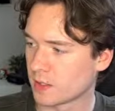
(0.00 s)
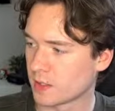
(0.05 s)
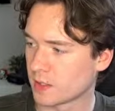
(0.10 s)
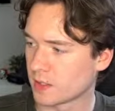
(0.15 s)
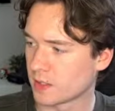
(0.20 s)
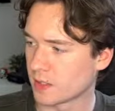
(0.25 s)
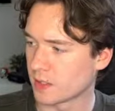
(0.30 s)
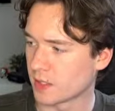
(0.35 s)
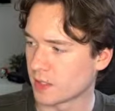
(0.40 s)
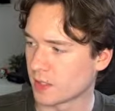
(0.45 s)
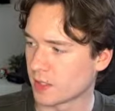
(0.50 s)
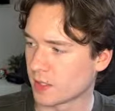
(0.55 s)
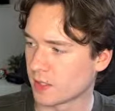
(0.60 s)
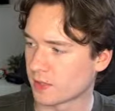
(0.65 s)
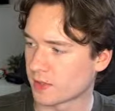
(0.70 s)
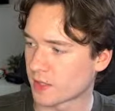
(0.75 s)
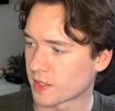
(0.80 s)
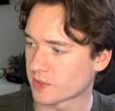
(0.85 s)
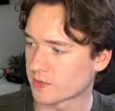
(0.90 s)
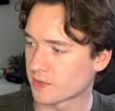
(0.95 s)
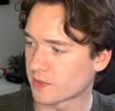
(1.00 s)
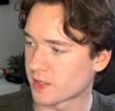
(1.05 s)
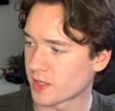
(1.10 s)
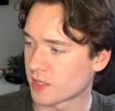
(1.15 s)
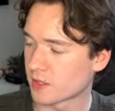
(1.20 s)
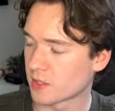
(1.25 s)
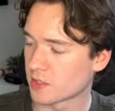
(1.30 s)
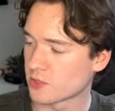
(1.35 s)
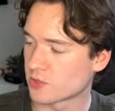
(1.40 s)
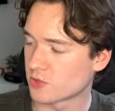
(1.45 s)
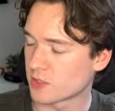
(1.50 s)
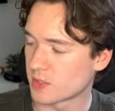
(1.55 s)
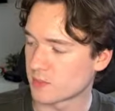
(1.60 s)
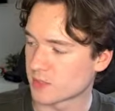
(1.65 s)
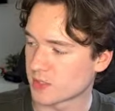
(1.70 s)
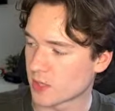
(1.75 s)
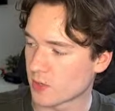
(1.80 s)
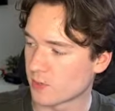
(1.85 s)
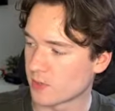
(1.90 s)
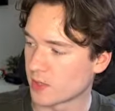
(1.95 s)
Thanks for the deadline
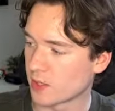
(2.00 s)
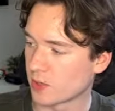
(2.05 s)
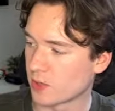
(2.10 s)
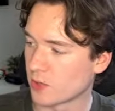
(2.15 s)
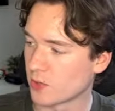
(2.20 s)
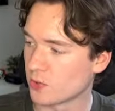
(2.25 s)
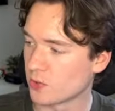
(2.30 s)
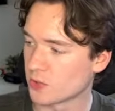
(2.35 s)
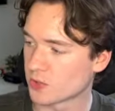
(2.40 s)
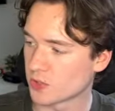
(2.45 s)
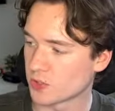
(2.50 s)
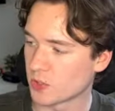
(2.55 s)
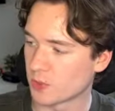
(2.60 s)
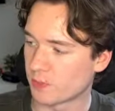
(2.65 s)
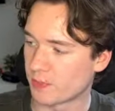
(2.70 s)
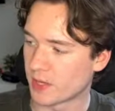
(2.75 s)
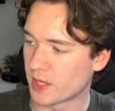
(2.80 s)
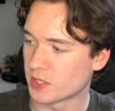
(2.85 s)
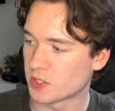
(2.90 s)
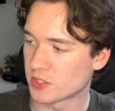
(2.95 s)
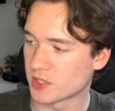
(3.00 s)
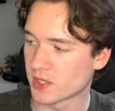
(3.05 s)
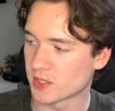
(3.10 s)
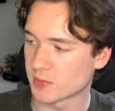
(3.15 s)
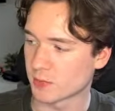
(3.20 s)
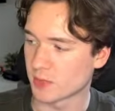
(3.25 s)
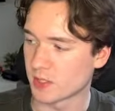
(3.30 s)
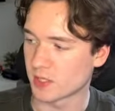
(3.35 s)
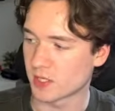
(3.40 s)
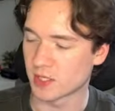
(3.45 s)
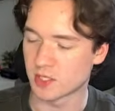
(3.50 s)
streams, helped me a lot. Who's on your bench this week?